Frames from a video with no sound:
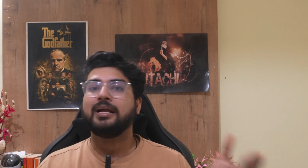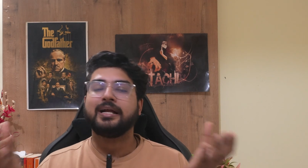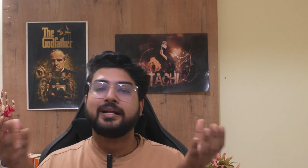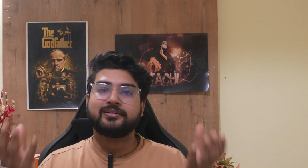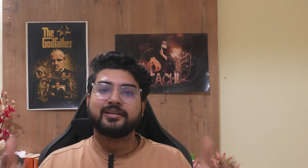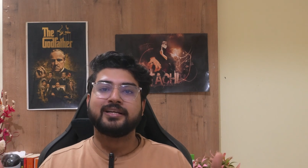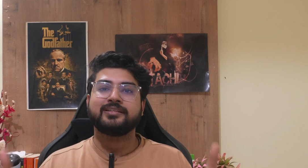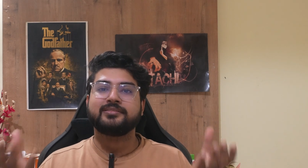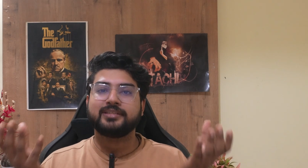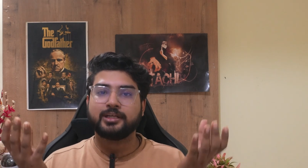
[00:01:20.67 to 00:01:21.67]
it
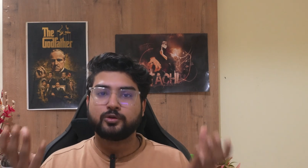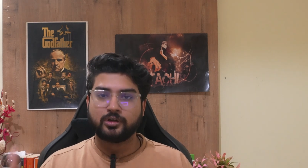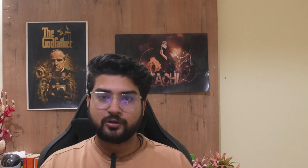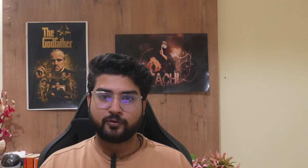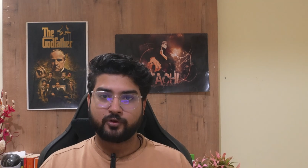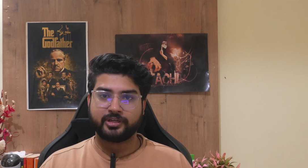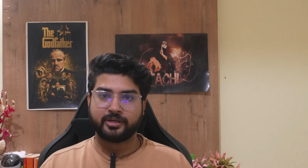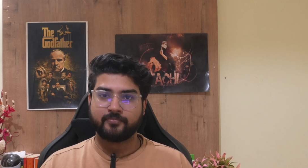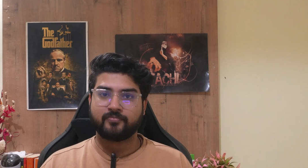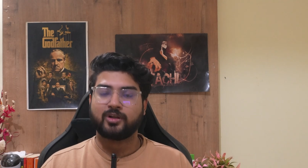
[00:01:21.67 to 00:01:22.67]
is equal
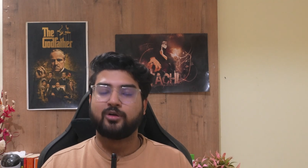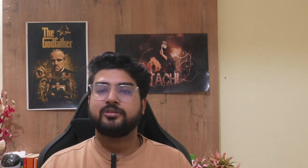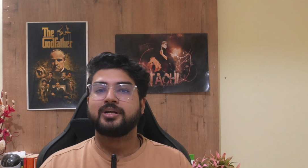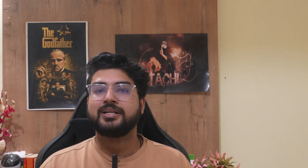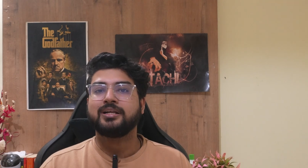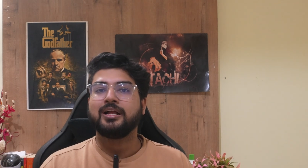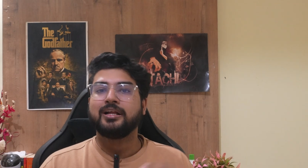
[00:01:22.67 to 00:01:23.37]
footing. All right.